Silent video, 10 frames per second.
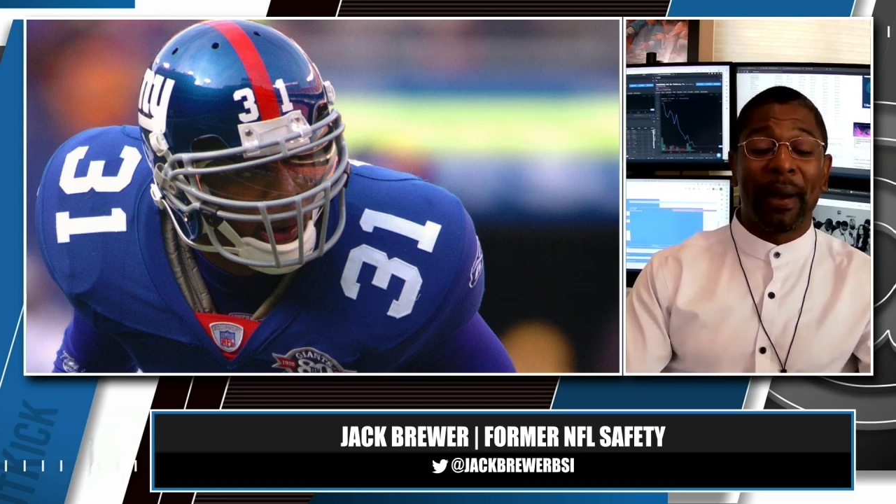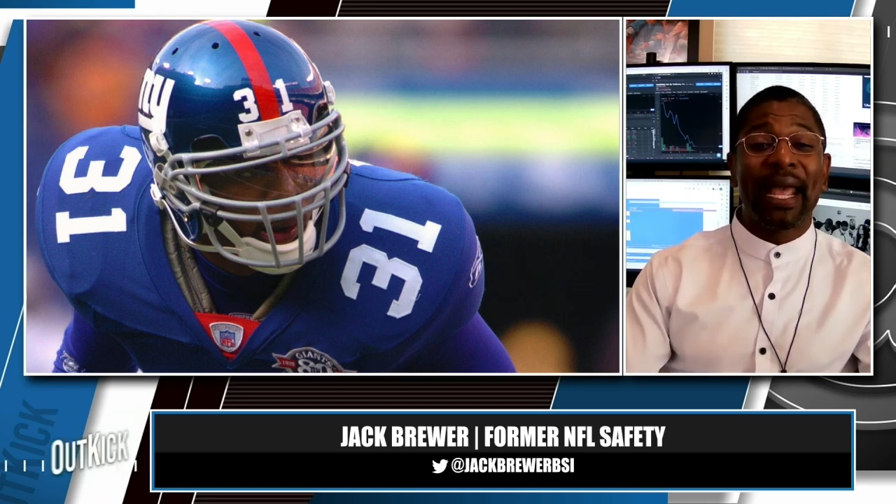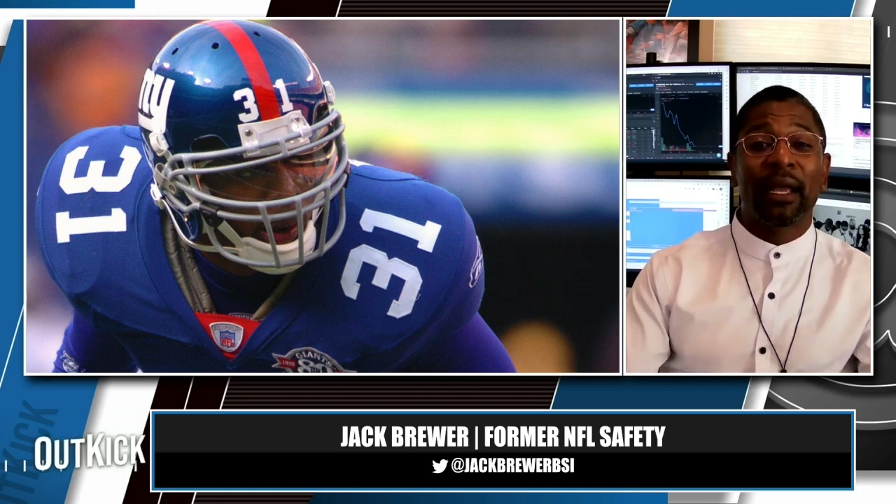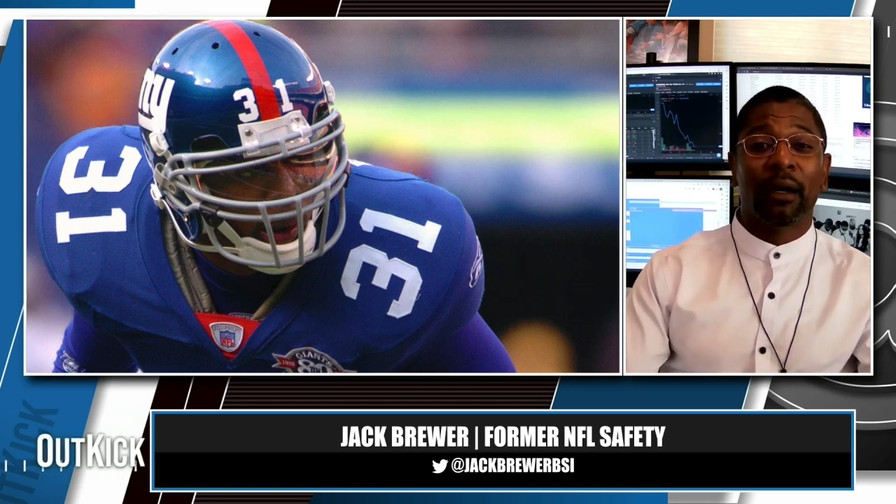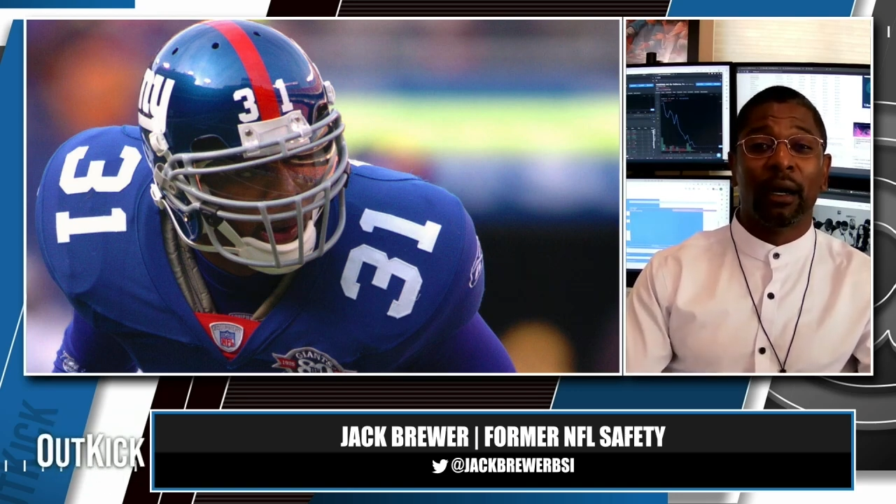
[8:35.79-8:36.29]

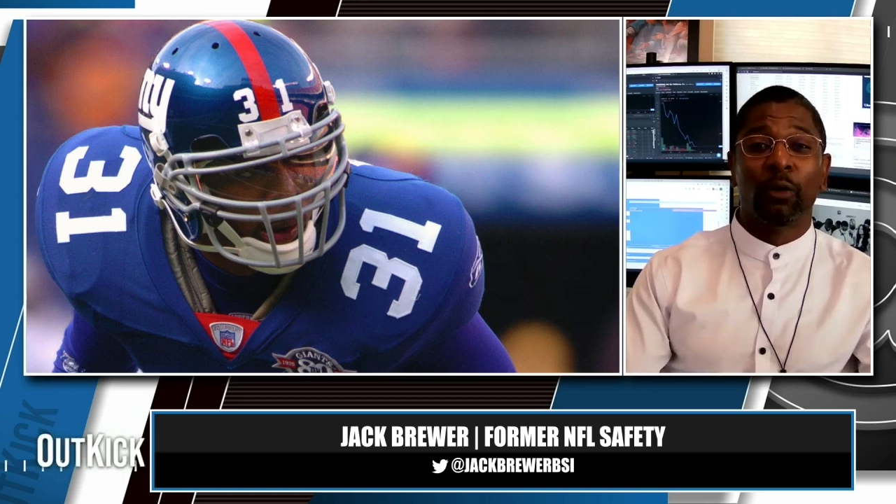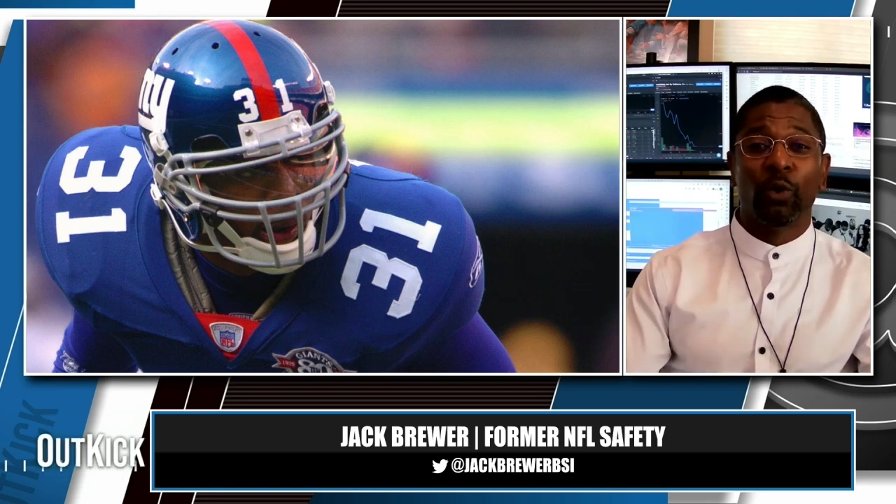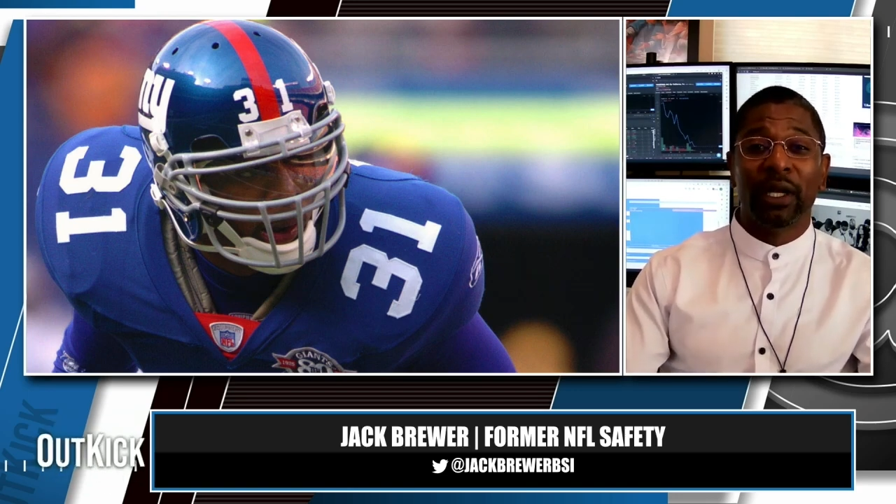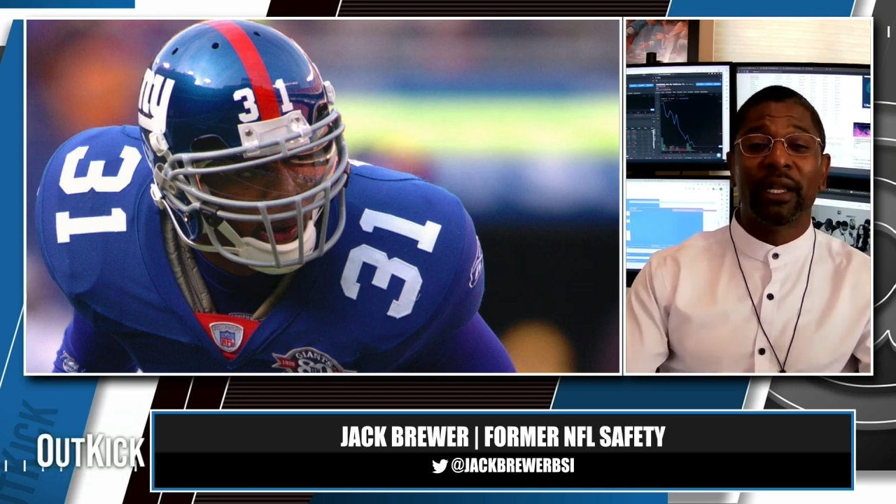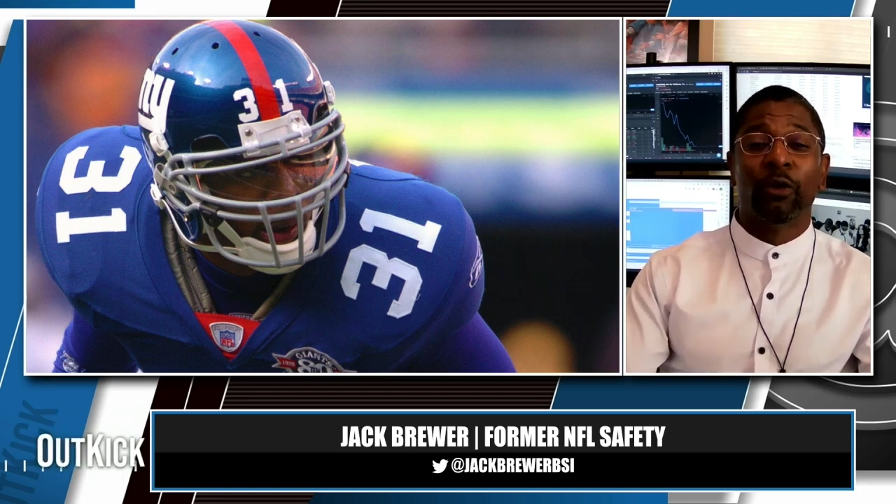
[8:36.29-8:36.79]
pay a, a,
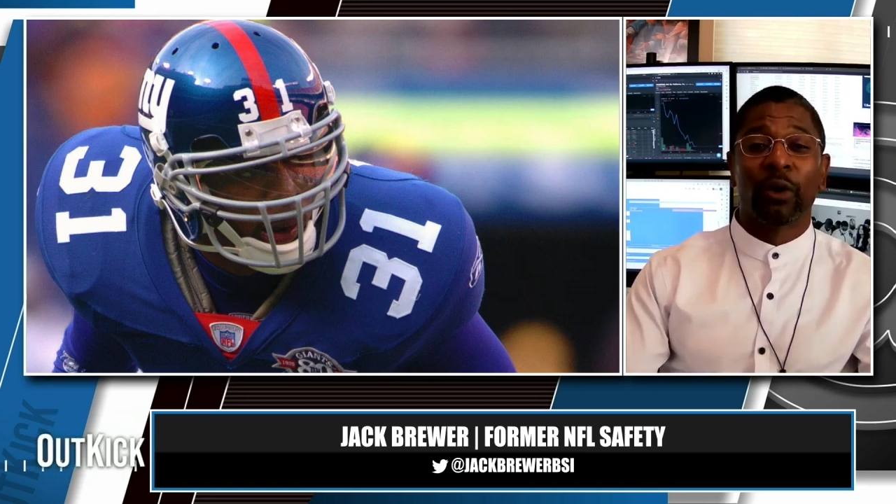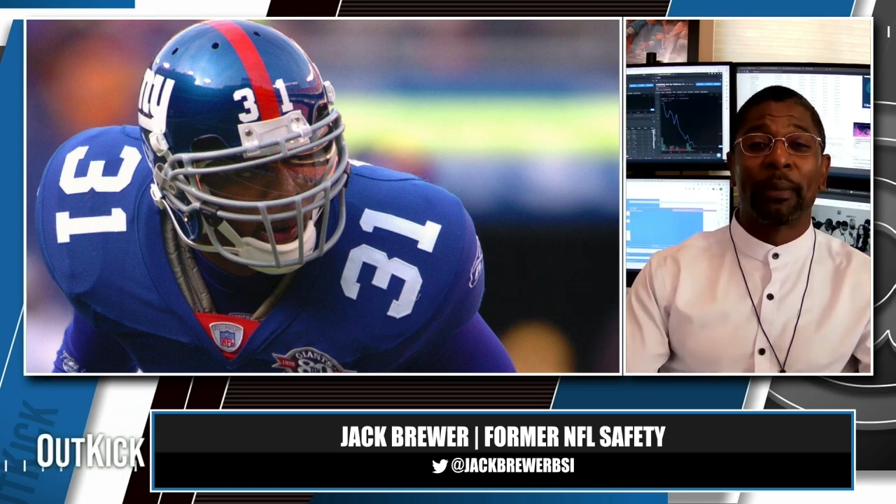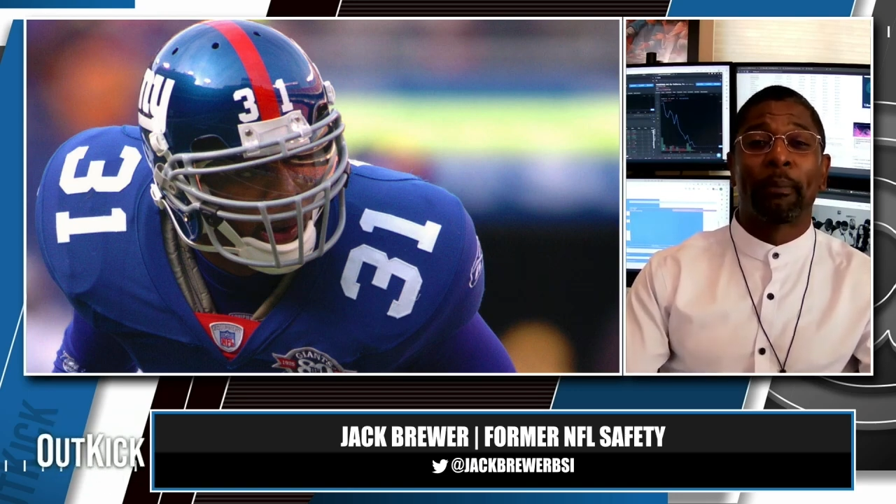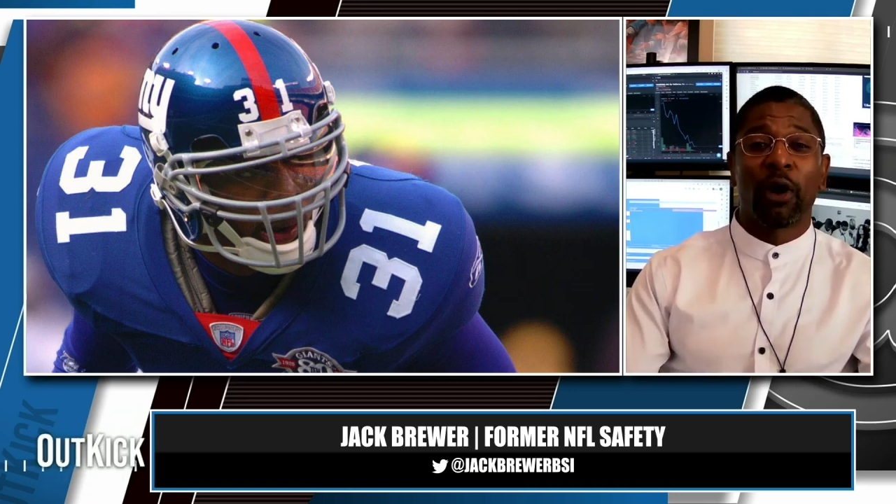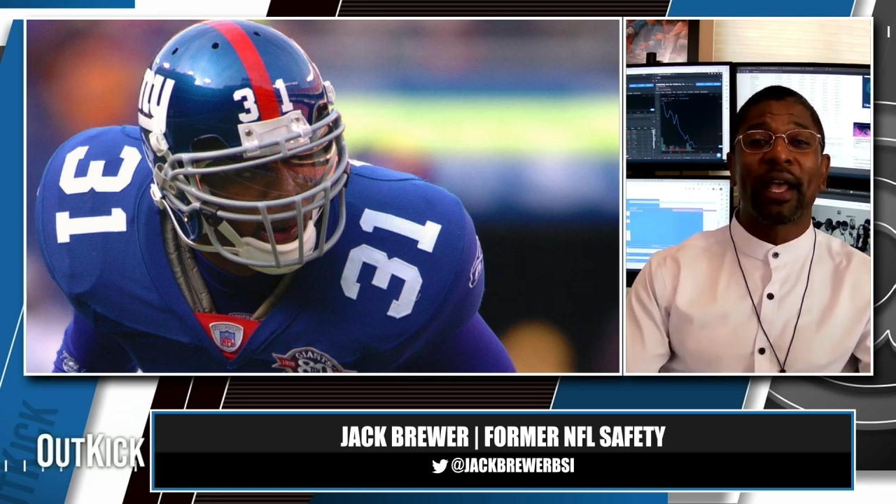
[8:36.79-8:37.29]
really
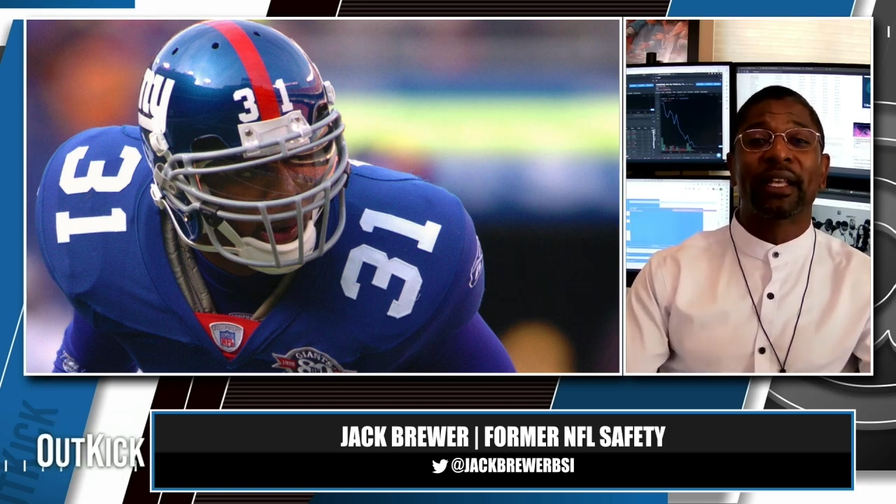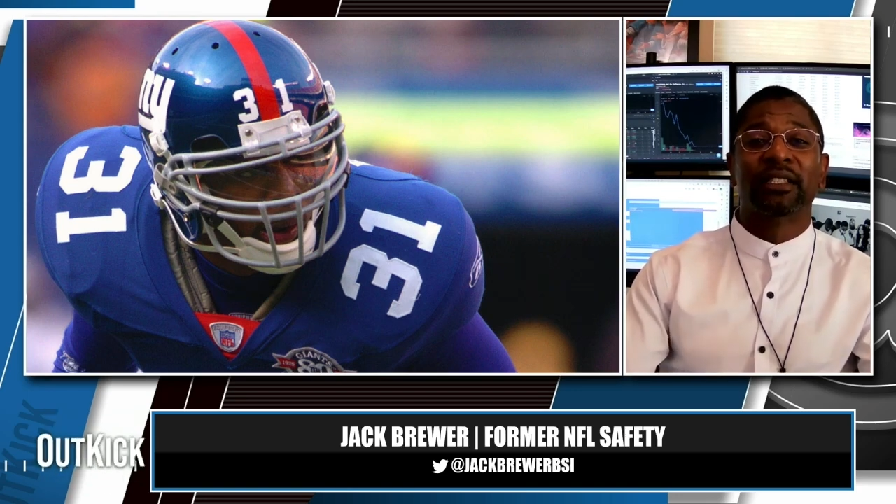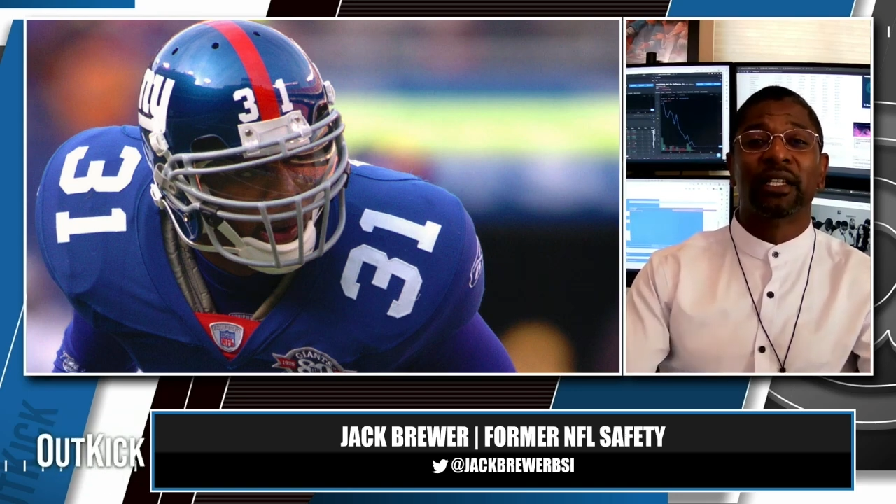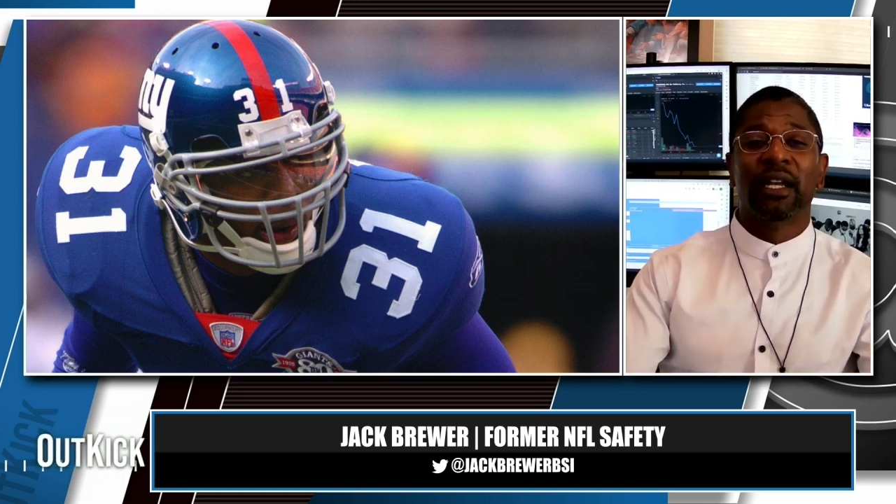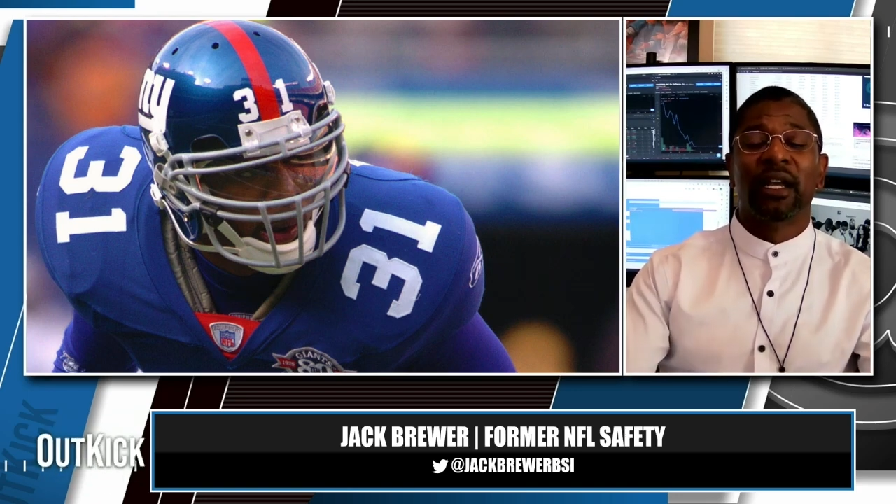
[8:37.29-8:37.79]
grim price